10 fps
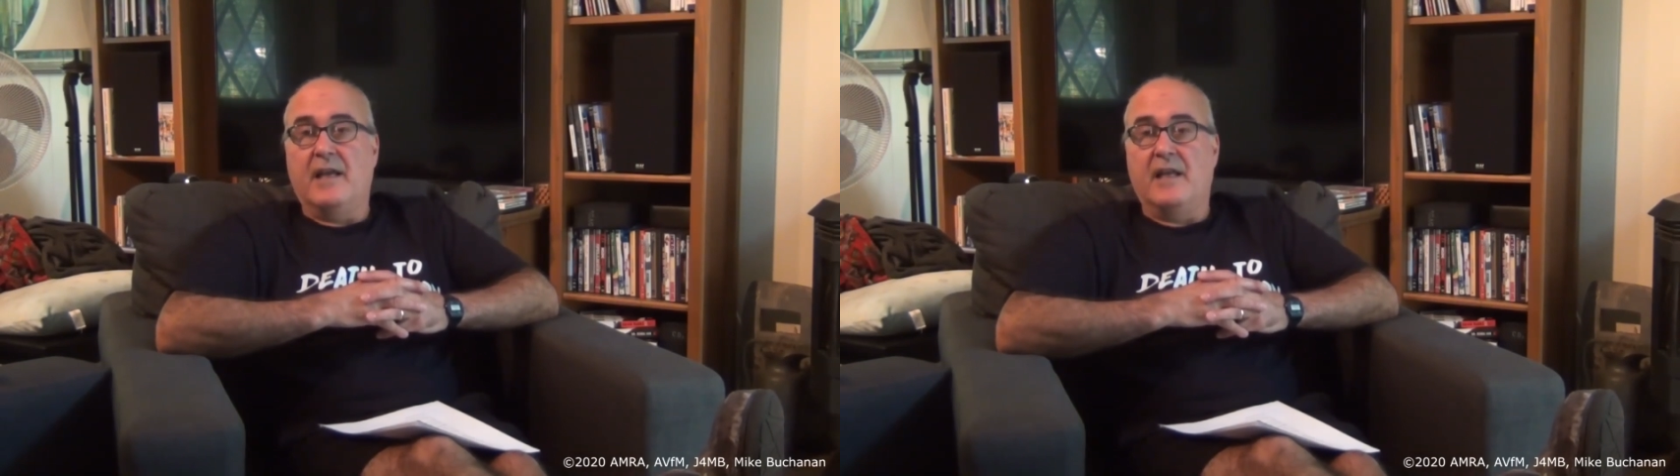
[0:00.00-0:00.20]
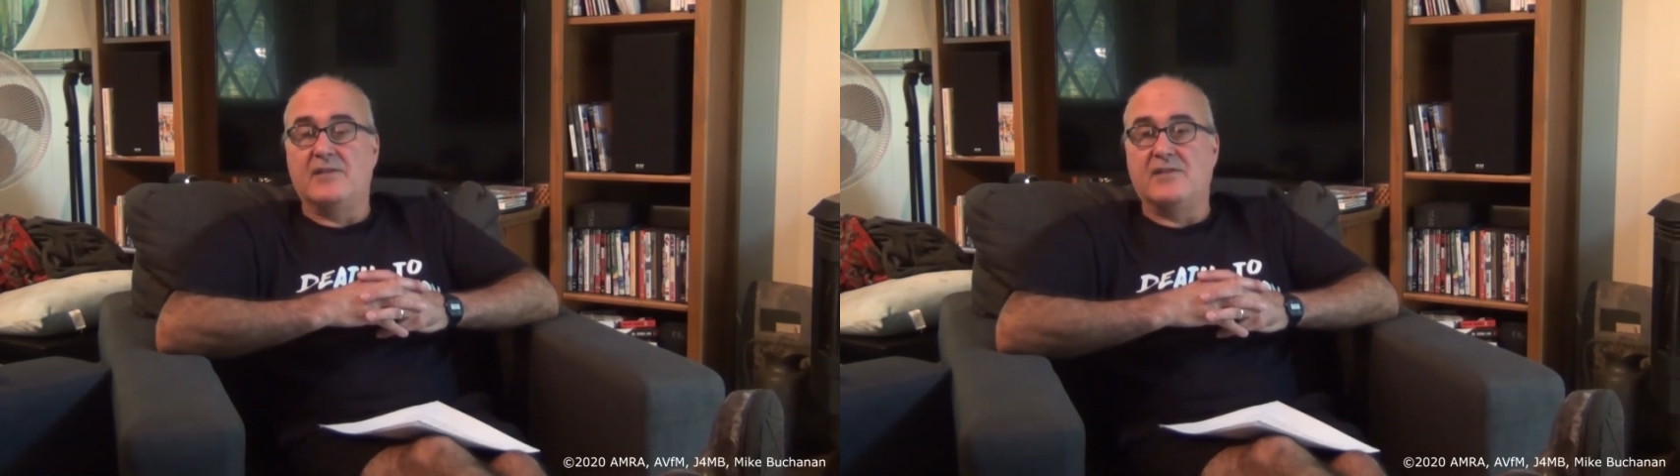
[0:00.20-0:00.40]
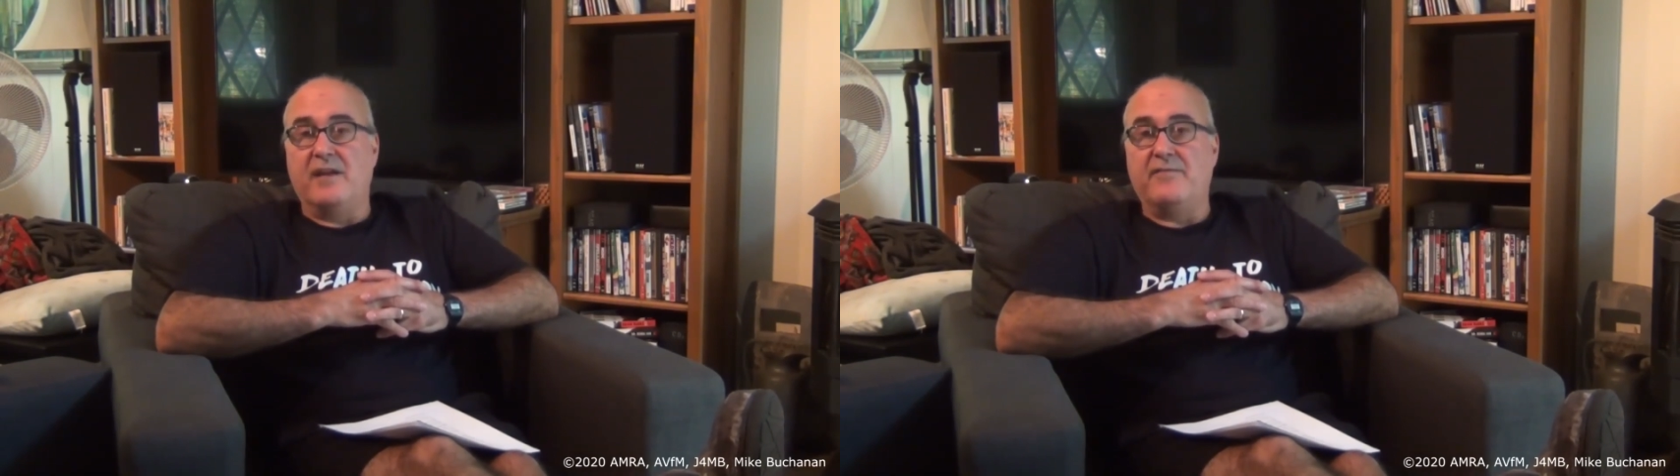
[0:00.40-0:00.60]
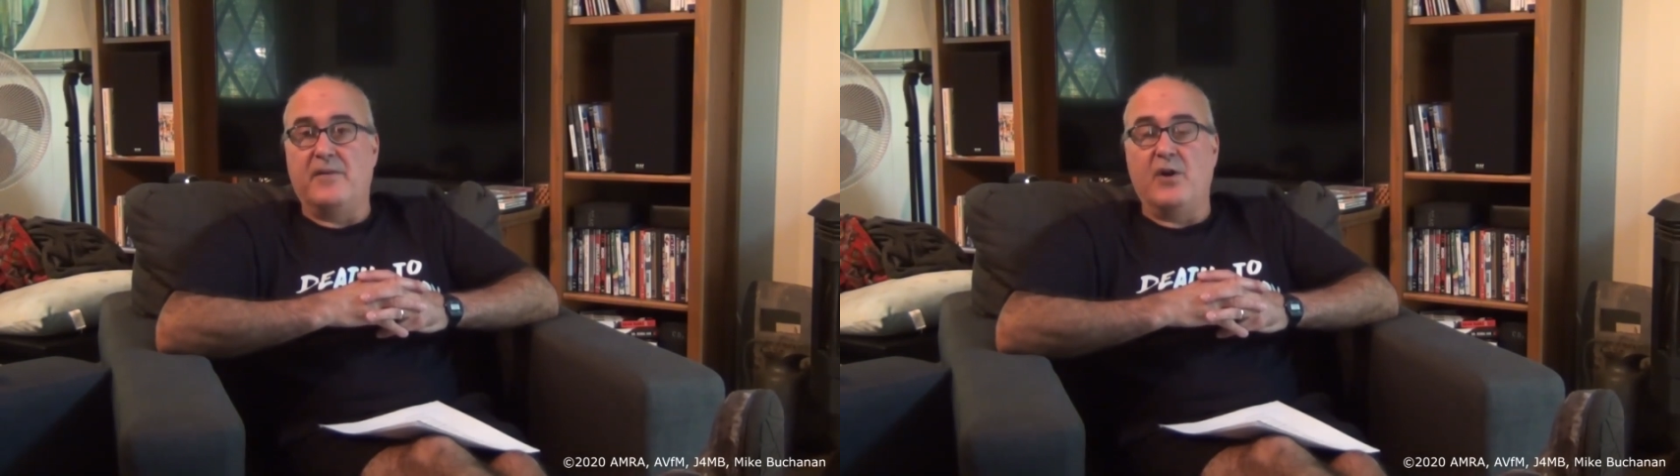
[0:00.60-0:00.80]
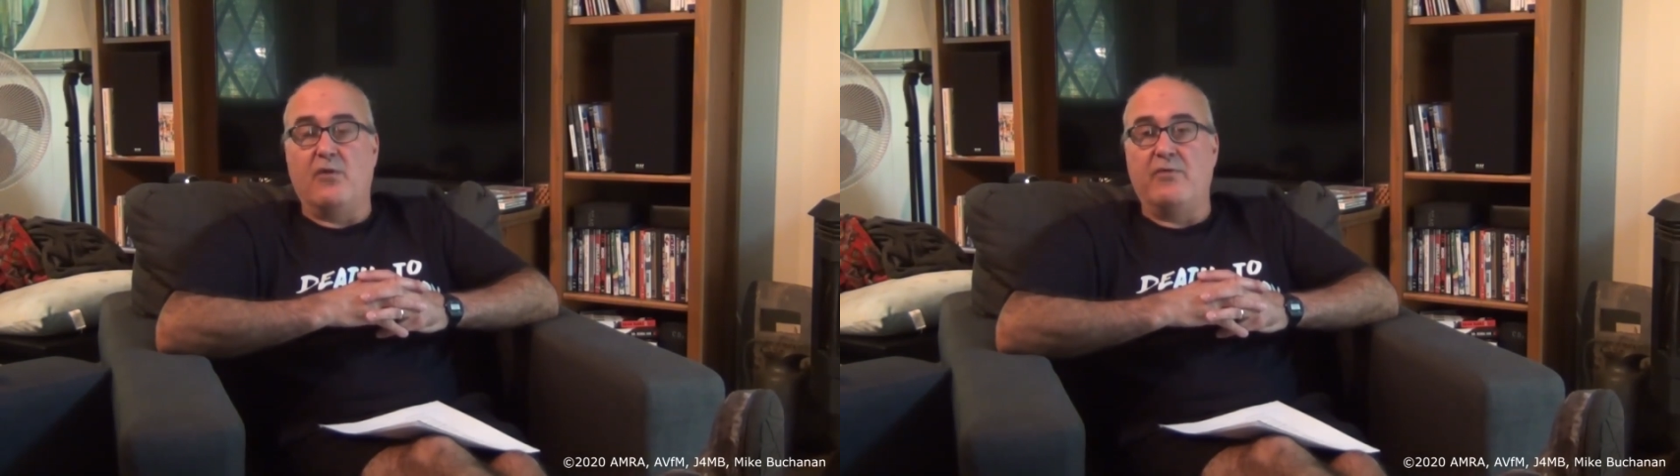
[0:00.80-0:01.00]
It's done
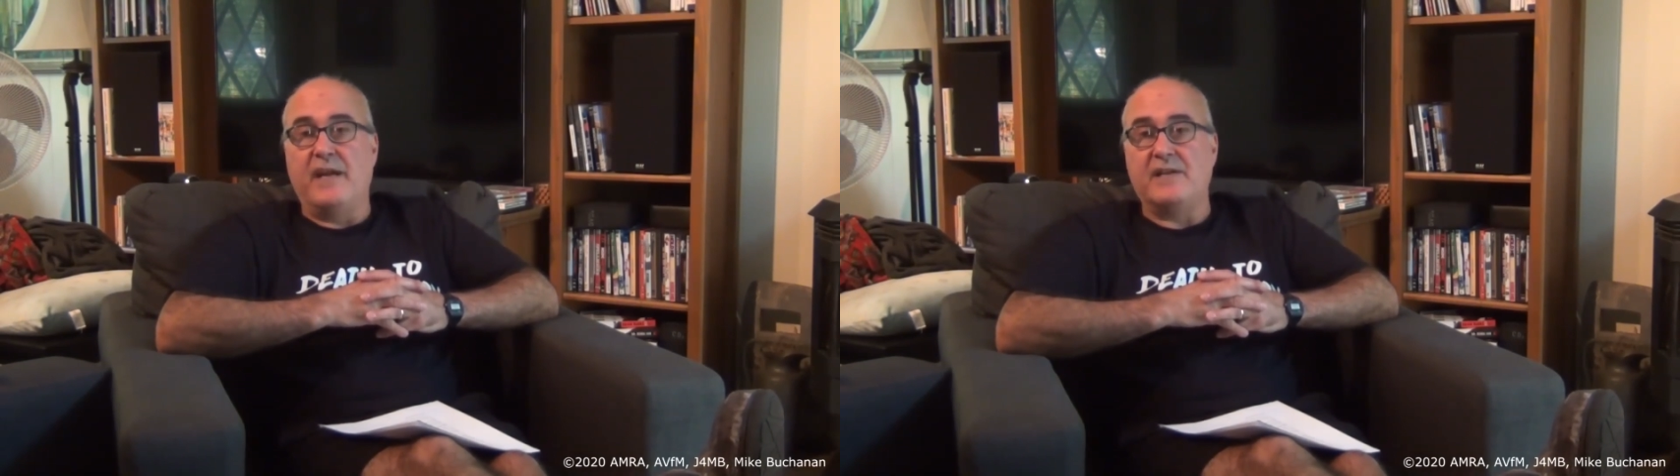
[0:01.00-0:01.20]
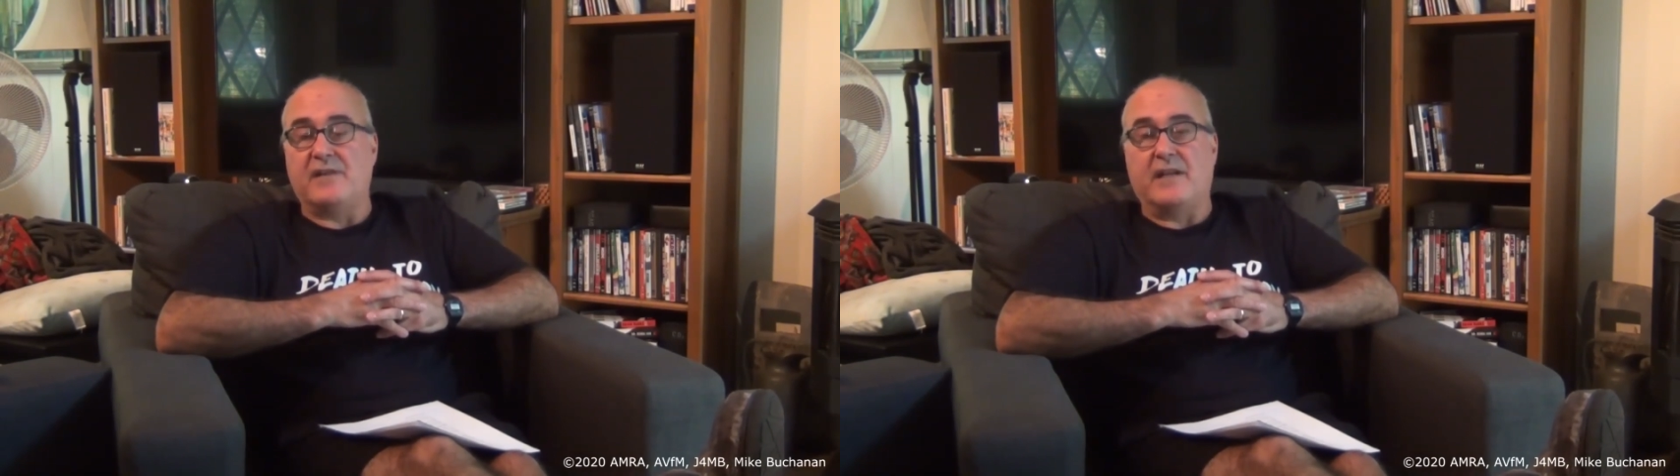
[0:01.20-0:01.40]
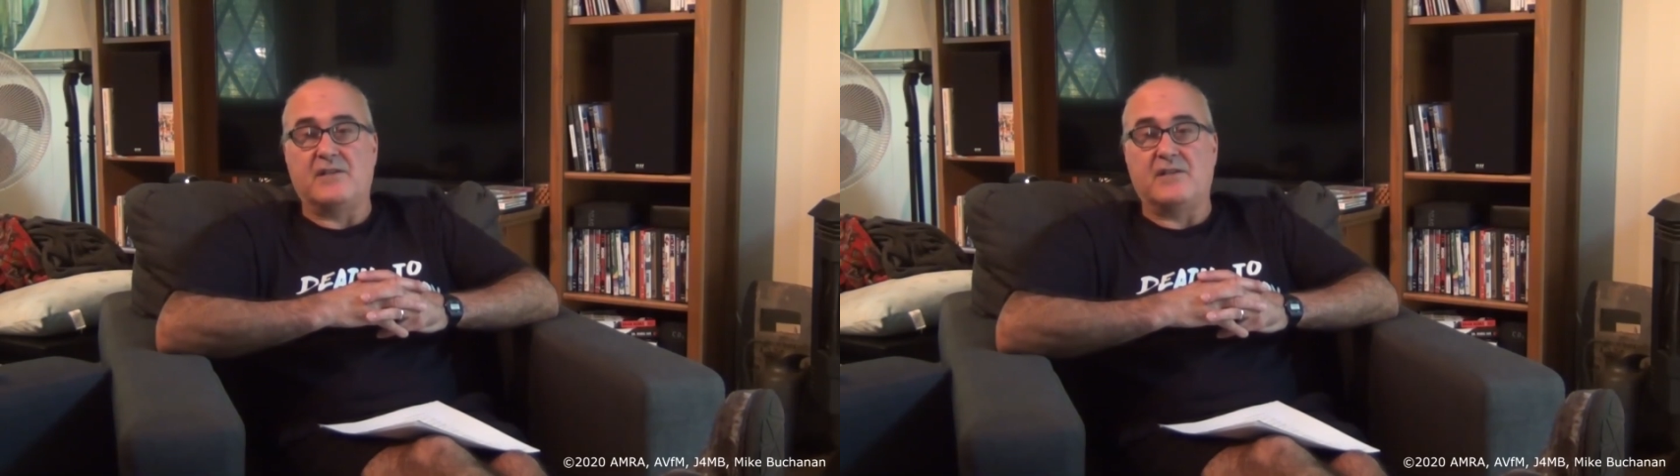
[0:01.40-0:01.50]
for no reason.